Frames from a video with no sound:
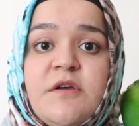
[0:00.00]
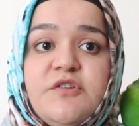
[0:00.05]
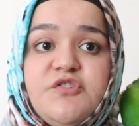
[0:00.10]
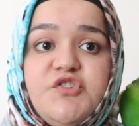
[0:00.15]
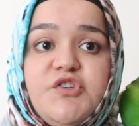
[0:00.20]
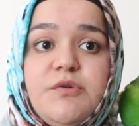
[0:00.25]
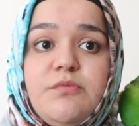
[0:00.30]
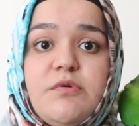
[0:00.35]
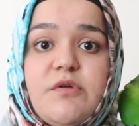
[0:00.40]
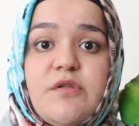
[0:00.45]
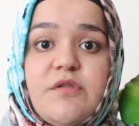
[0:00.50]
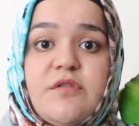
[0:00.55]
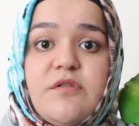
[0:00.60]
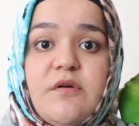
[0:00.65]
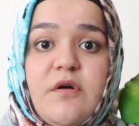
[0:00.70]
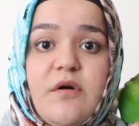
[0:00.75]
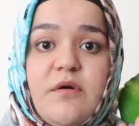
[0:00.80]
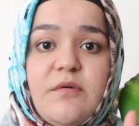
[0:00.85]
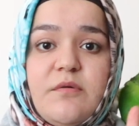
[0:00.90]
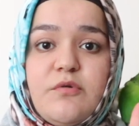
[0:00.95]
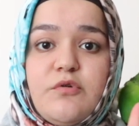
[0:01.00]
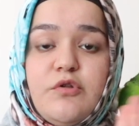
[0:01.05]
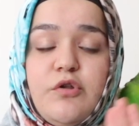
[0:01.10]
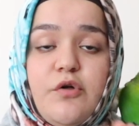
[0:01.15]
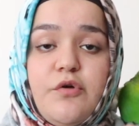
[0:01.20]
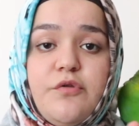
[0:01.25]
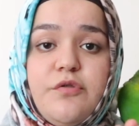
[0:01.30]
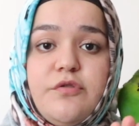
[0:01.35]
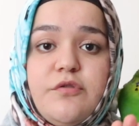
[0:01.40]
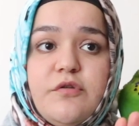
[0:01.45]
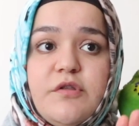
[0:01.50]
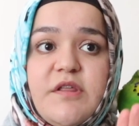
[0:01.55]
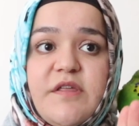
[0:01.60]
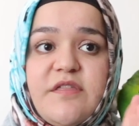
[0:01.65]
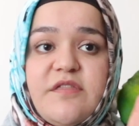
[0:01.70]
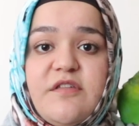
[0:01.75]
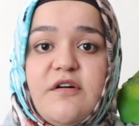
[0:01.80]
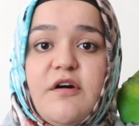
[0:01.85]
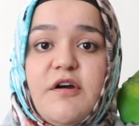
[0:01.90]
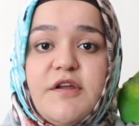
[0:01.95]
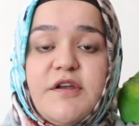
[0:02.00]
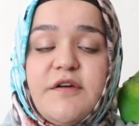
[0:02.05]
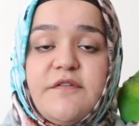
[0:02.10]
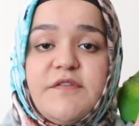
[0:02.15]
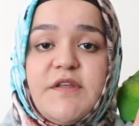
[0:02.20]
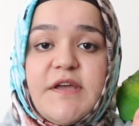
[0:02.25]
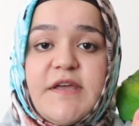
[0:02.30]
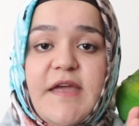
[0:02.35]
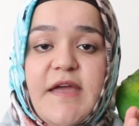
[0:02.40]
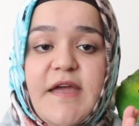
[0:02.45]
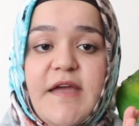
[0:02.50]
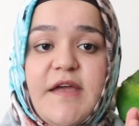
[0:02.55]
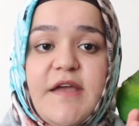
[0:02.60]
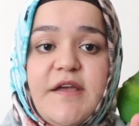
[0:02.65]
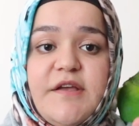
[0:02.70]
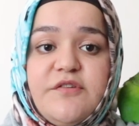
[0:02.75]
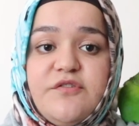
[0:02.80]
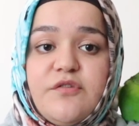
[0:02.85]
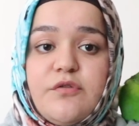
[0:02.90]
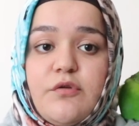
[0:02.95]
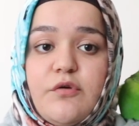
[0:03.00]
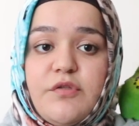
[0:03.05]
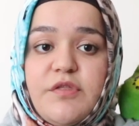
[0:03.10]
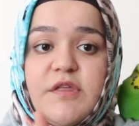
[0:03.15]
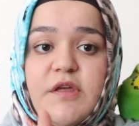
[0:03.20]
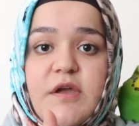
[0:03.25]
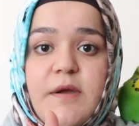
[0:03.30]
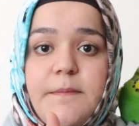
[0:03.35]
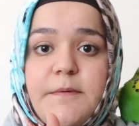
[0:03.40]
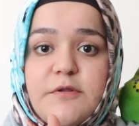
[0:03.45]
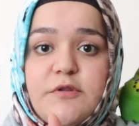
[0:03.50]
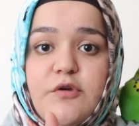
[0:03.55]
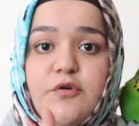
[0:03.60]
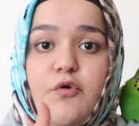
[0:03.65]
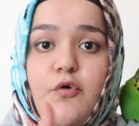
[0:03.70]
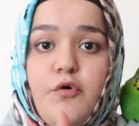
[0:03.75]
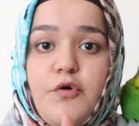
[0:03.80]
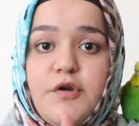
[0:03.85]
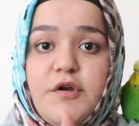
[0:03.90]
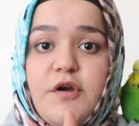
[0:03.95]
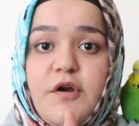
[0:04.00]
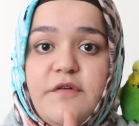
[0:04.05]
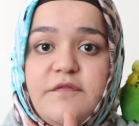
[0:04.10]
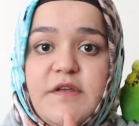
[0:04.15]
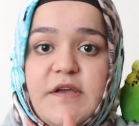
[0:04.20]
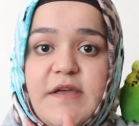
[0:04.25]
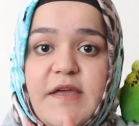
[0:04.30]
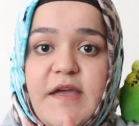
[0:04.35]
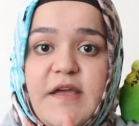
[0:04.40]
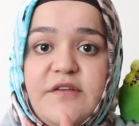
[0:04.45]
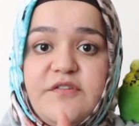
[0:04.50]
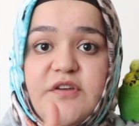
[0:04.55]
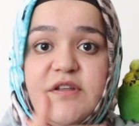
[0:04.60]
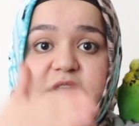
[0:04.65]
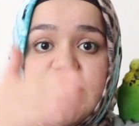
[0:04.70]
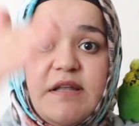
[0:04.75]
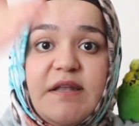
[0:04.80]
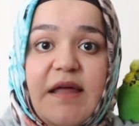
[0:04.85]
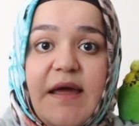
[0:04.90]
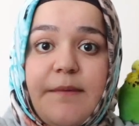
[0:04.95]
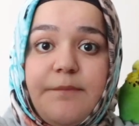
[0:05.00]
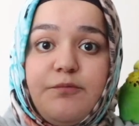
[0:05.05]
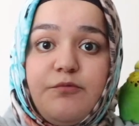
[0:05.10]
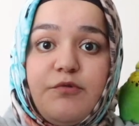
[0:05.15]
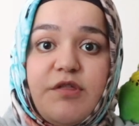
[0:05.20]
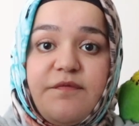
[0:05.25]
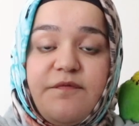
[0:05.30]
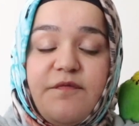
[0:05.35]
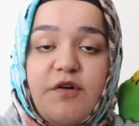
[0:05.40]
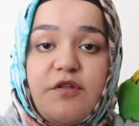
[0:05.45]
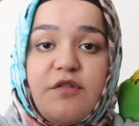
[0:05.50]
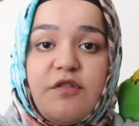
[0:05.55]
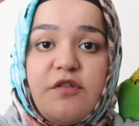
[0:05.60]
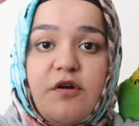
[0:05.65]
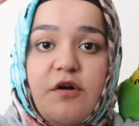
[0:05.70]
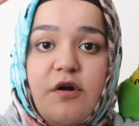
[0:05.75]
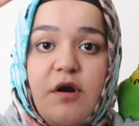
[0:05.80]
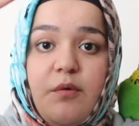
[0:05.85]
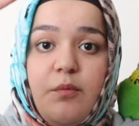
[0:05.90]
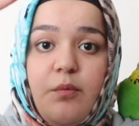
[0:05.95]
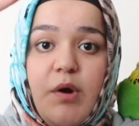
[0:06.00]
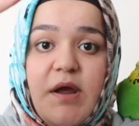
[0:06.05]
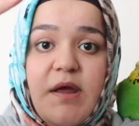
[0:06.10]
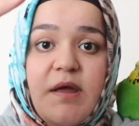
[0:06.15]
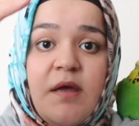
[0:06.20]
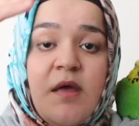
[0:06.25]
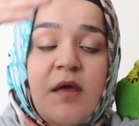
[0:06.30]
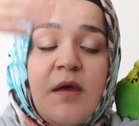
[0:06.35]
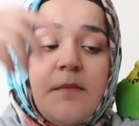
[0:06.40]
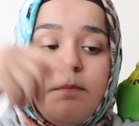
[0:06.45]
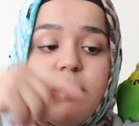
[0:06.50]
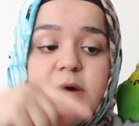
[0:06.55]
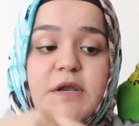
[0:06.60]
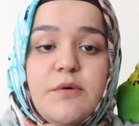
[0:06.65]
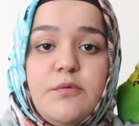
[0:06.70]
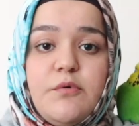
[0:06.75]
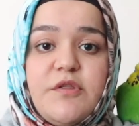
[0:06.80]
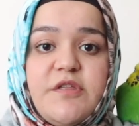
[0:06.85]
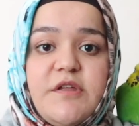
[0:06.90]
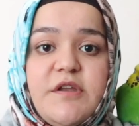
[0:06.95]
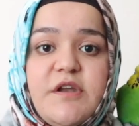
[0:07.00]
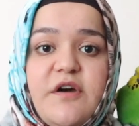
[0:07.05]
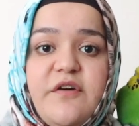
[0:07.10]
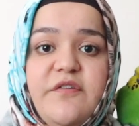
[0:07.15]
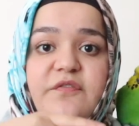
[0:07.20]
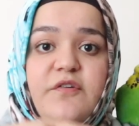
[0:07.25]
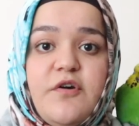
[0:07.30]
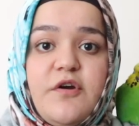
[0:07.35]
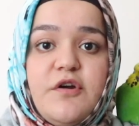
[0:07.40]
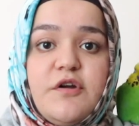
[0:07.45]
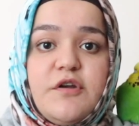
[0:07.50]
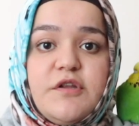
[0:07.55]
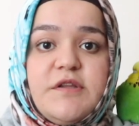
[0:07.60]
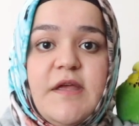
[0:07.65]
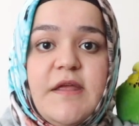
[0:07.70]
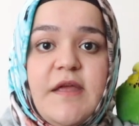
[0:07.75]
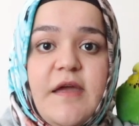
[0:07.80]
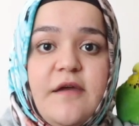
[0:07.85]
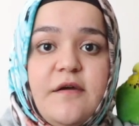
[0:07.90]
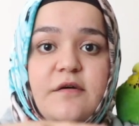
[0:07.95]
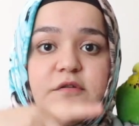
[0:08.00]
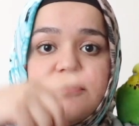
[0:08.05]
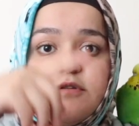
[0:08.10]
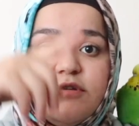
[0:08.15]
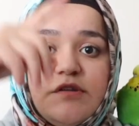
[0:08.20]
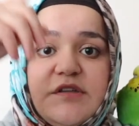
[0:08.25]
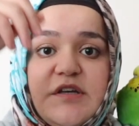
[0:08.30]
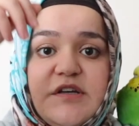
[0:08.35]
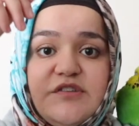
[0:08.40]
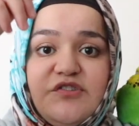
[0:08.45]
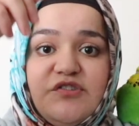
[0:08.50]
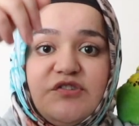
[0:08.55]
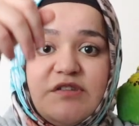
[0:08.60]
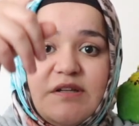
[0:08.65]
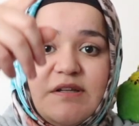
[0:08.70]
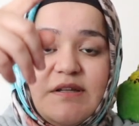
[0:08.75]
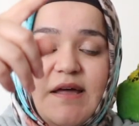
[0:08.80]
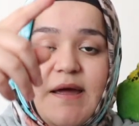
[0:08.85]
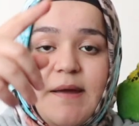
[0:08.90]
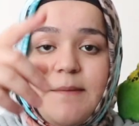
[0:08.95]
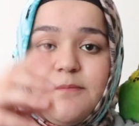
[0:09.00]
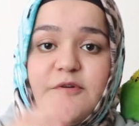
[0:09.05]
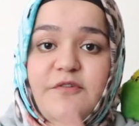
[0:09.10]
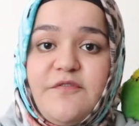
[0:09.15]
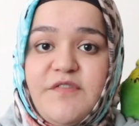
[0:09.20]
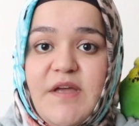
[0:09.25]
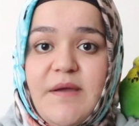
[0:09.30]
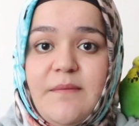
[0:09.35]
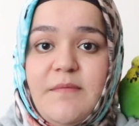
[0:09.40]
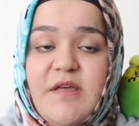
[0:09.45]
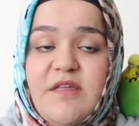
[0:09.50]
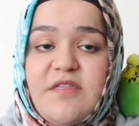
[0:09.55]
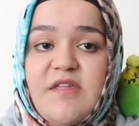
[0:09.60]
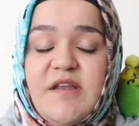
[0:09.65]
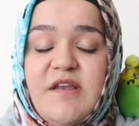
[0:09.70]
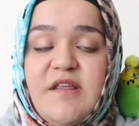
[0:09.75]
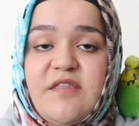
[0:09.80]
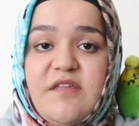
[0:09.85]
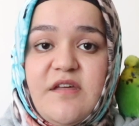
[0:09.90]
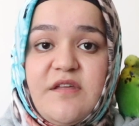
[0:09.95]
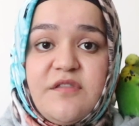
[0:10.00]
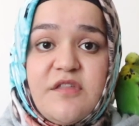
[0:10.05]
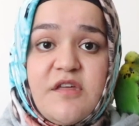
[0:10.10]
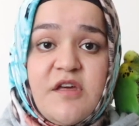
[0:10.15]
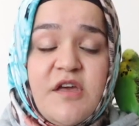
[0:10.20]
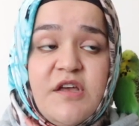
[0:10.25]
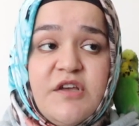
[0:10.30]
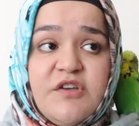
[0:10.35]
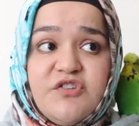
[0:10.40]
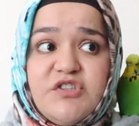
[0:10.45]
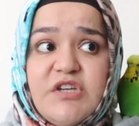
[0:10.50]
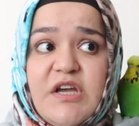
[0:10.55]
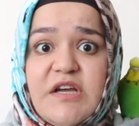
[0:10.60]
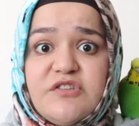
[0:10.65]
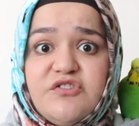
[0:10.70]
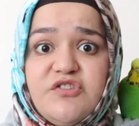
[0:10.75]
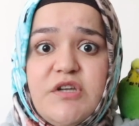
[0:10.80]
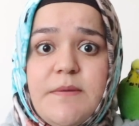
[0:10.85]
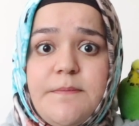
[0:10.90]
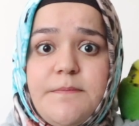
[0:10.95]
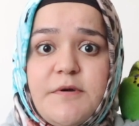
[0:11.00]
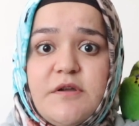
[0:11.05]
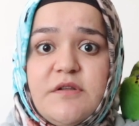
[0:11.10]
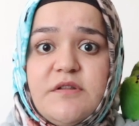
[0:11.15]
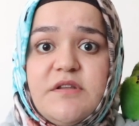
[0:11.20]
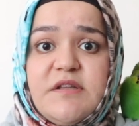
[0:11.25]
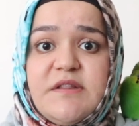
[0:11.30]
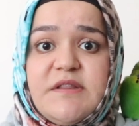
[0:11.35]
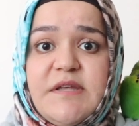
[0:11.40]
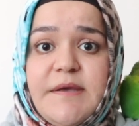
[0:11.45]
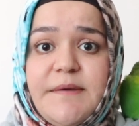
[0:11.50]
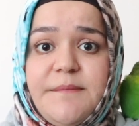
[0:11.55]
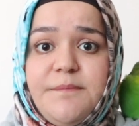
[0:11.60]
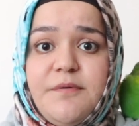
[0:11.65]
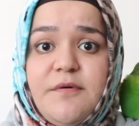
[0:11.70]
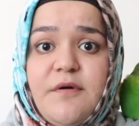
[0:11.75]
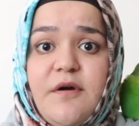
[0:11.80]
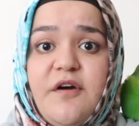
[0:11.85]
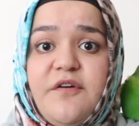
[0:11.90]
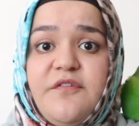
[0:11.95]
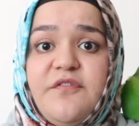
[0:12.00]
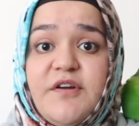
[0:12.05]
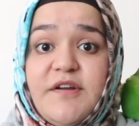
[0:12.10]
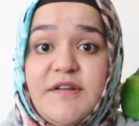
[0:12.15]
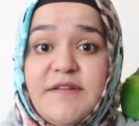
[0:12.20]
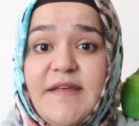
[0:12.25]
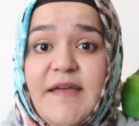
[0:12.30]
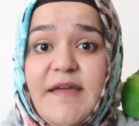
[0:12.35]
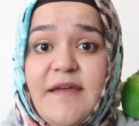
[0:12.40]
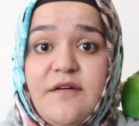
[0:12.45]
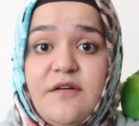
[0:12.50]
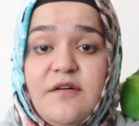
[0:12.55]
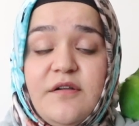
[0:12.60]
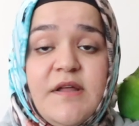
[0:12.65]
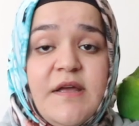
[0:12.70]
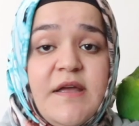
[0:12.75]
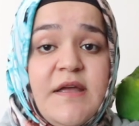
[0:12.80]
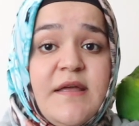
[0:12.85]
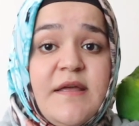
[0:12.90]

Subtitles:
she was close to the side of the cage. So think about the corner of the cage, and the lamp was further away, but it was enough for her tail to touch the lamp, if that makes any sense. She actually burned the tip of her tail.